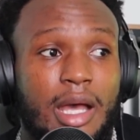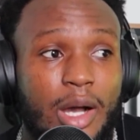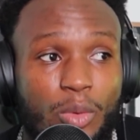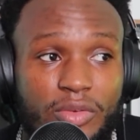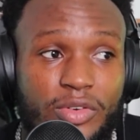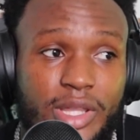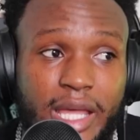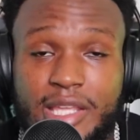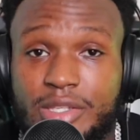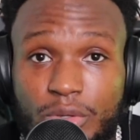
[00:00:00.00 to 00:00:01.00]
However,
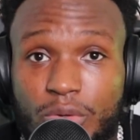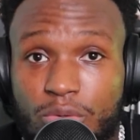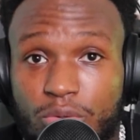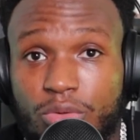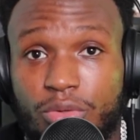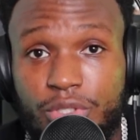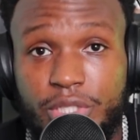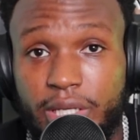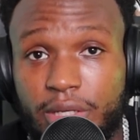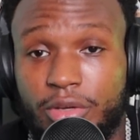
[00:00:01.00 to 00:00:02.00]
that is not who
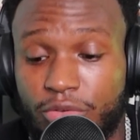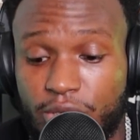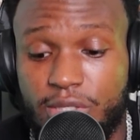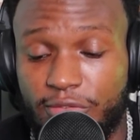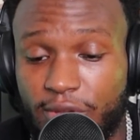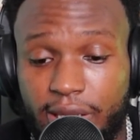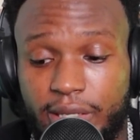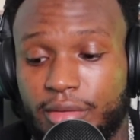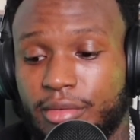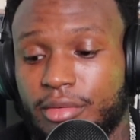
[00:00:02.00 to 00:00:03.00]
Jake agreed to
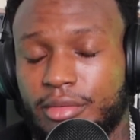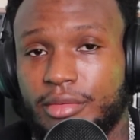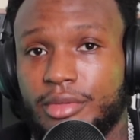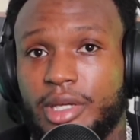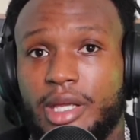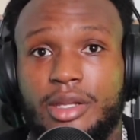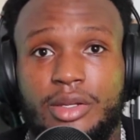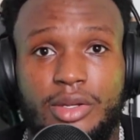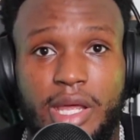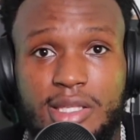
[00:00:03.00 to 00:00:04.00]
fight and
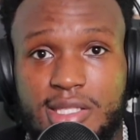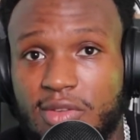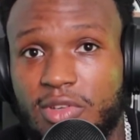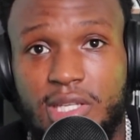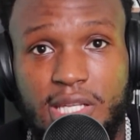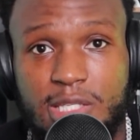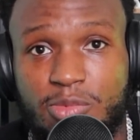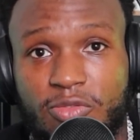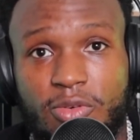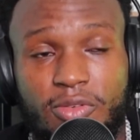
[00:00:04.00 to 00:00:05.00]
then and seven days
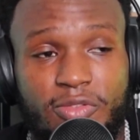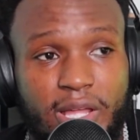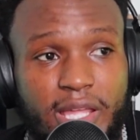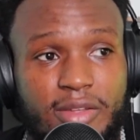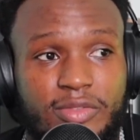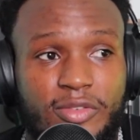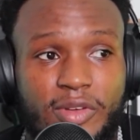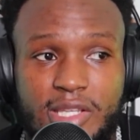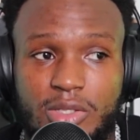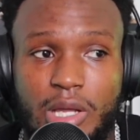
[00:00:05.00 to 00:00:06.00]
before the fight, if the
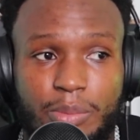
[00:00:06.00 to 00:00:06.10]
fight's not